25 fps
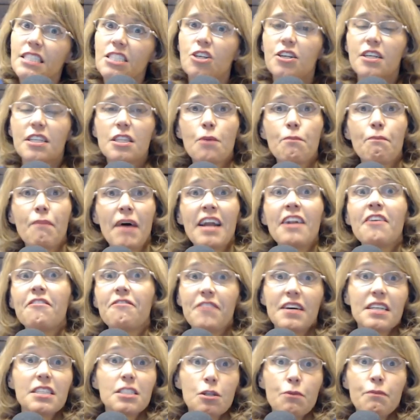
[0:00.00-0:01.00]
Let's look at the
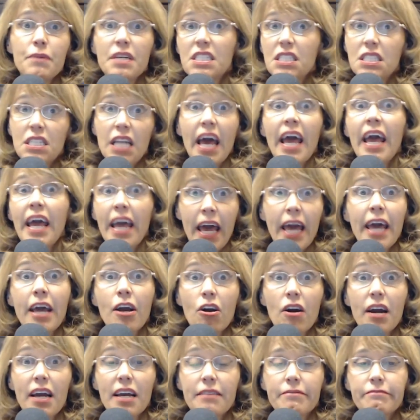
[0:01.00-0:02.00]
benefit to me staying
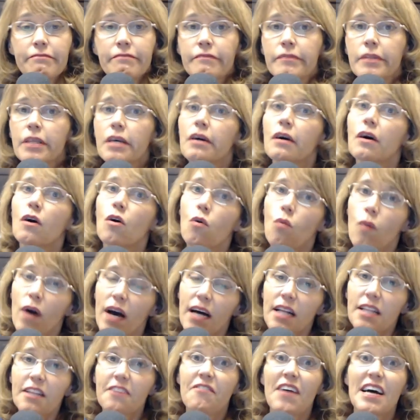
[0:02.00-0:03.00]
angry.
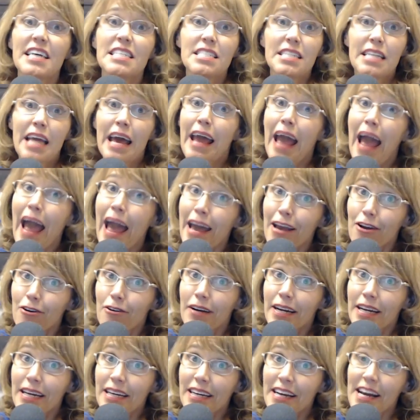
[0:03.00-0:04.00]
Well, if I stay
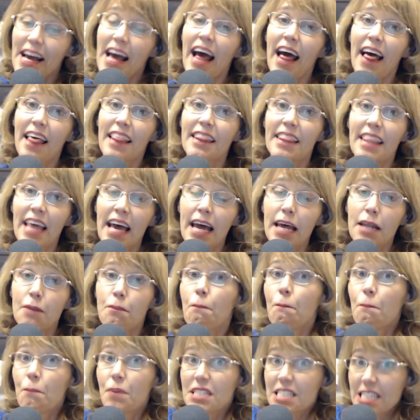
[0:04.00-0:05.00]
angry,
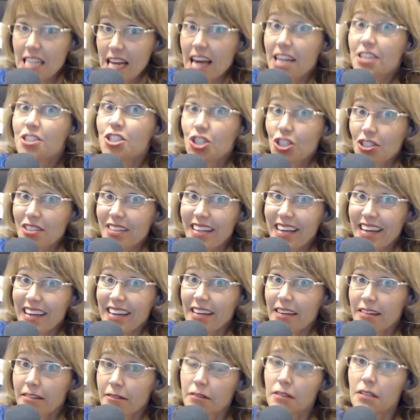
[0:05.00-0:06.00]
then
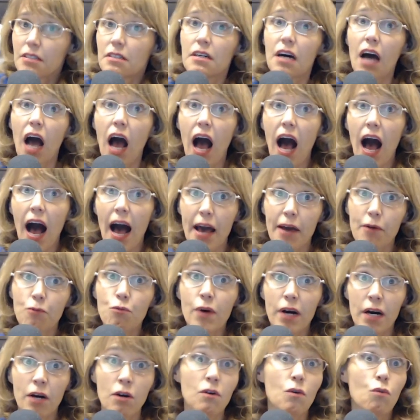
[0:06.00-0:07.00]
potentially I
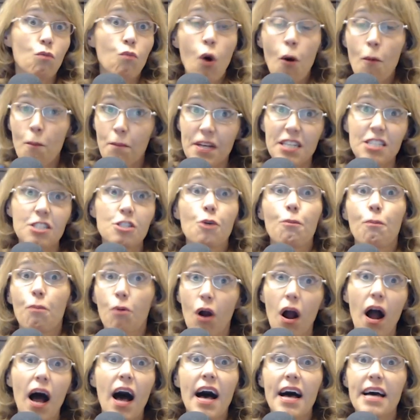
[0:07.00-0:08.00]
won't, won't be
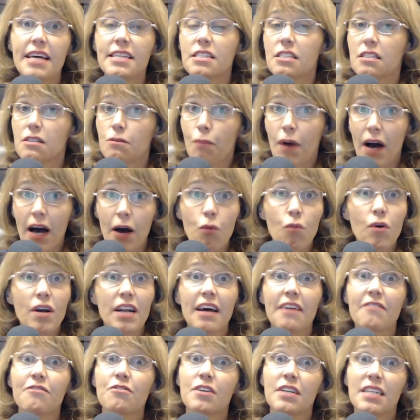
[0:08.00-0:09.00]
surprised by
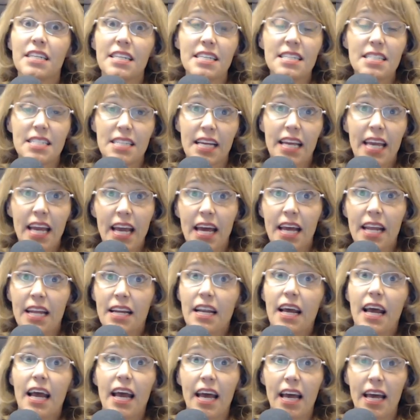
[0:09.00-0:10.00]
whatever it is
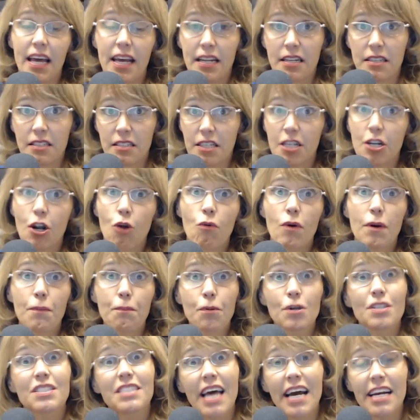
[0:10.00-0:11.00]
again. And, you know,
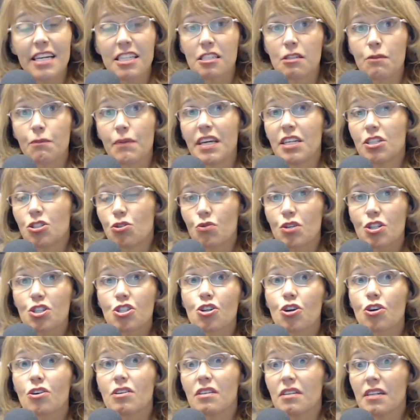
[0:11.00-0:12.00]
it protects me to a
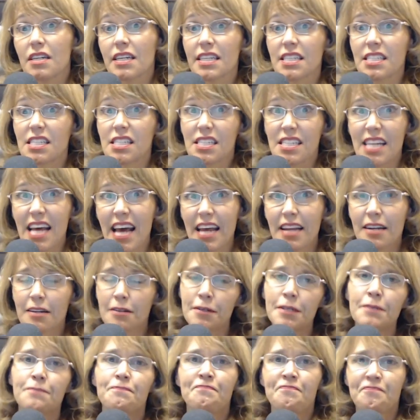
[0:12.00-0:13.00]
certain extent.
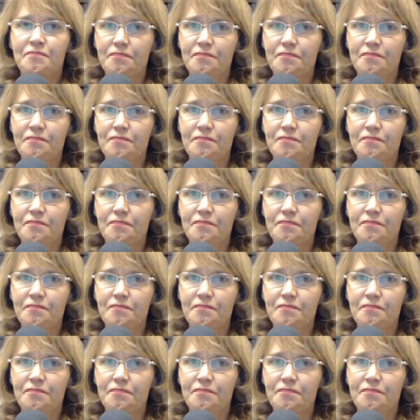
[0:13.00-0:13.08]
